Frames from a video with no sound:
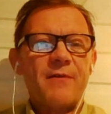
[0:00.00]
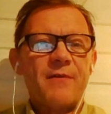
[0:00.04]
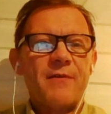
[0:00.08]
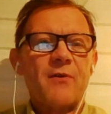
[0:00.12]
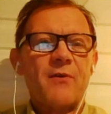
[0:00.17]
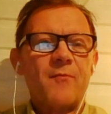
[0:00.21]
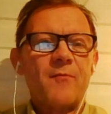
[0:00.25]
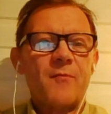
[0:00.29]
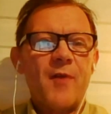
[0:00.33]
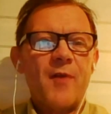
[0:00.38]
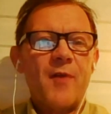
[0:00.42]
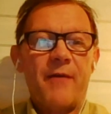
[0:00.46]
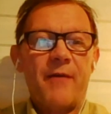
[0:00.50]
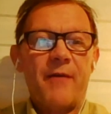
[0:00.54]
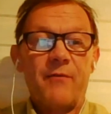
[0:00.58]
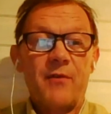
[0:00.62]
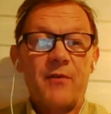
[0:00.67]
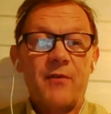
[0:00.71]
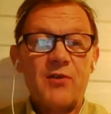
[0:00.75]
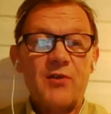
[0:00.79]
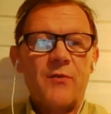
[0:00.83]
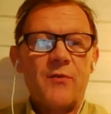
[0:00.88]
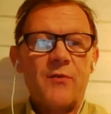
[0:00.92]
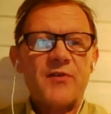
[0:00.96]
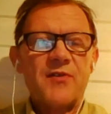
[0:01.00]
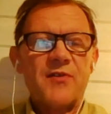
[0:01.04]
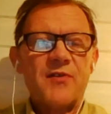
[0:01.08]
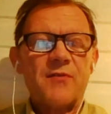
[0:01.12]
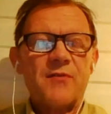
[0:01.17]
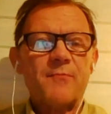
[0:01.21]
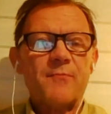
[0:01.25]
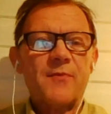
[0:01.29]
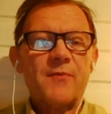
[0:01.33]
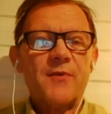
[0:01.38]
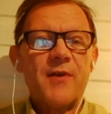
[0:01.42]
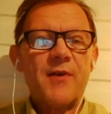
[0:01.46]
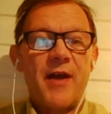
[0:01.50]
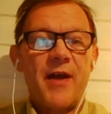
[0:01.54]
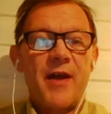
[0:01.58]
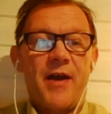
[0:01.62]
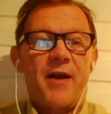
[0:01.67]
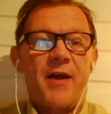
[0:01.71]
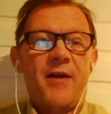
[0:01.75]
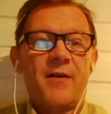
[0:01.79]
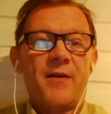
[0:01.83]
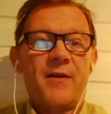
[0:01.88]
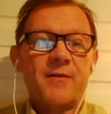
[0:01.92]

from having tourism there.